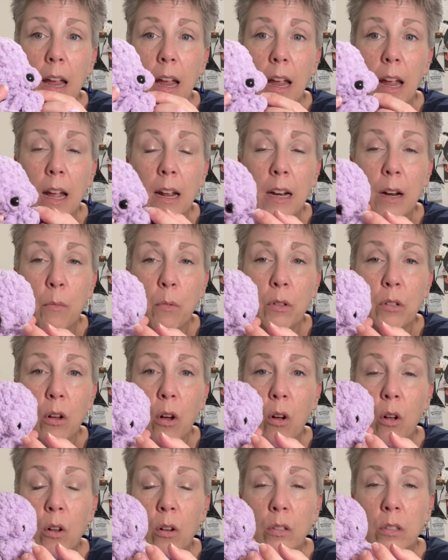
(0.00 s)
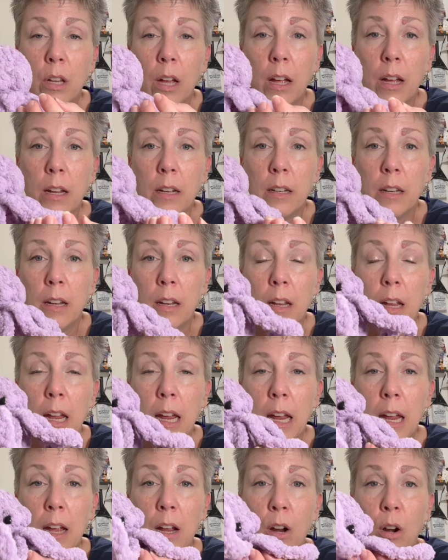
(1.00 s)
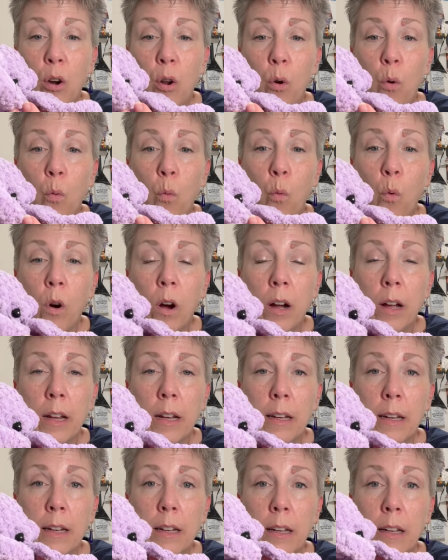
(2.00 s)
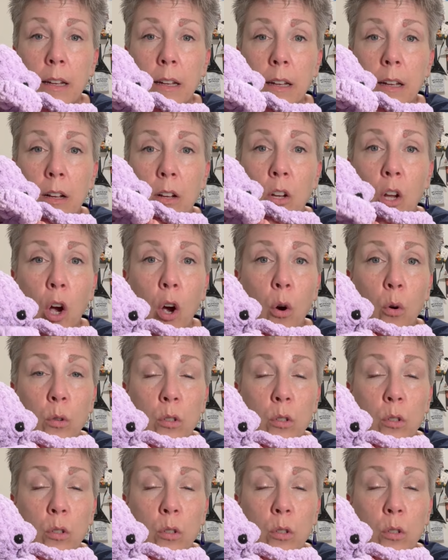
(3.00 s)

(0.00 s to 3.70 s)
and it was all done in one go.